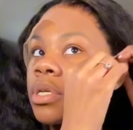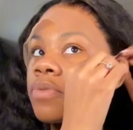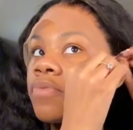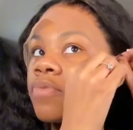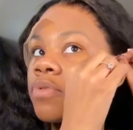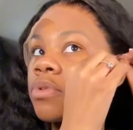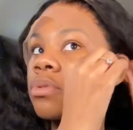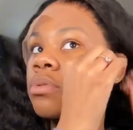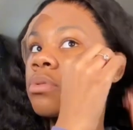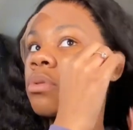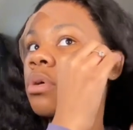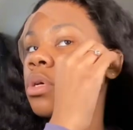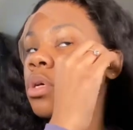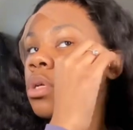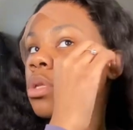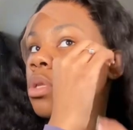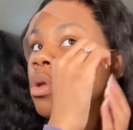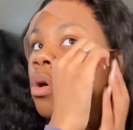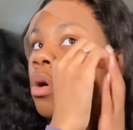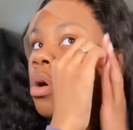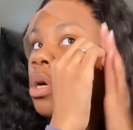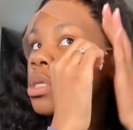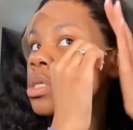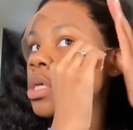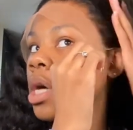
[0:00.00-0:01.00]
for a
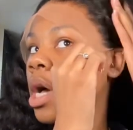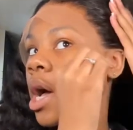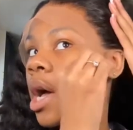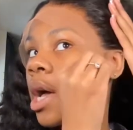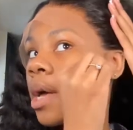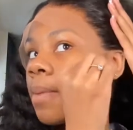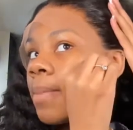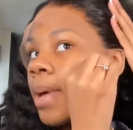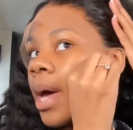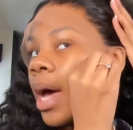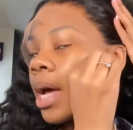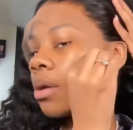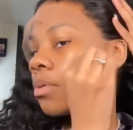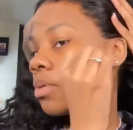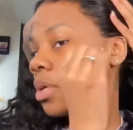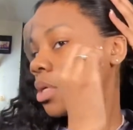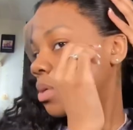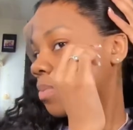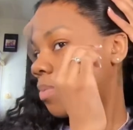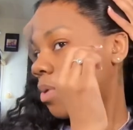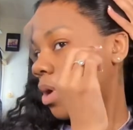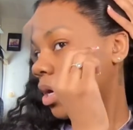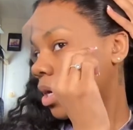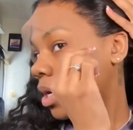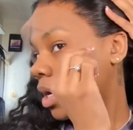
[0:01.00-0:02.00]
long time. Like, I don't need to
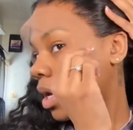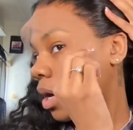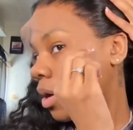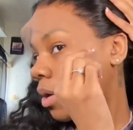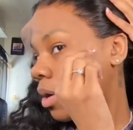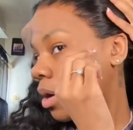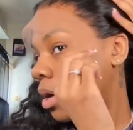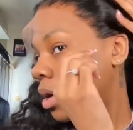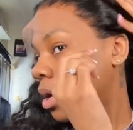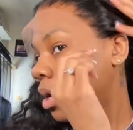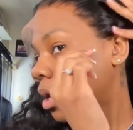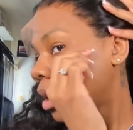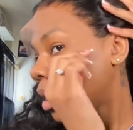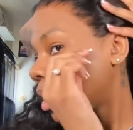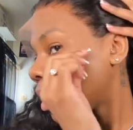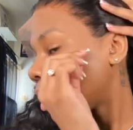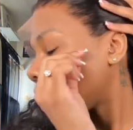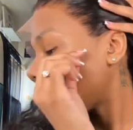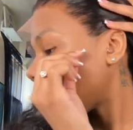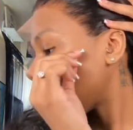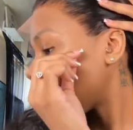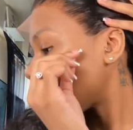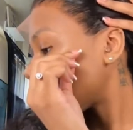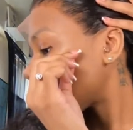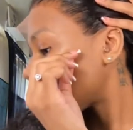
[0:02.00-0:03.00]
part it out.
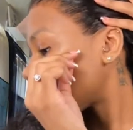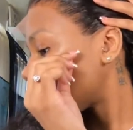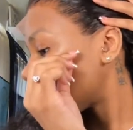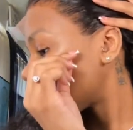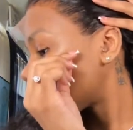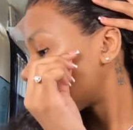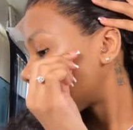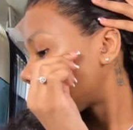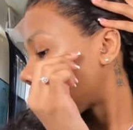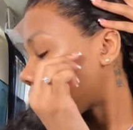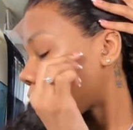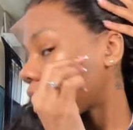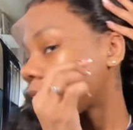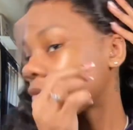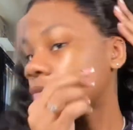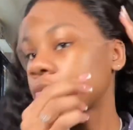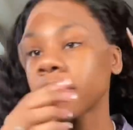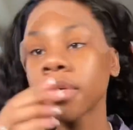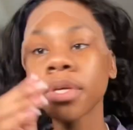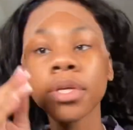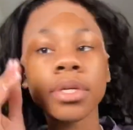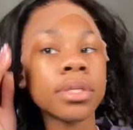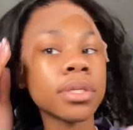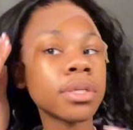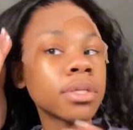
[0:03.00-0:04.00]
Like, it's
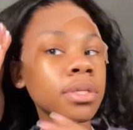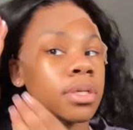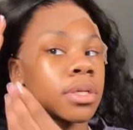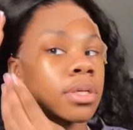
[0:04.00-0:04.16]
perfect.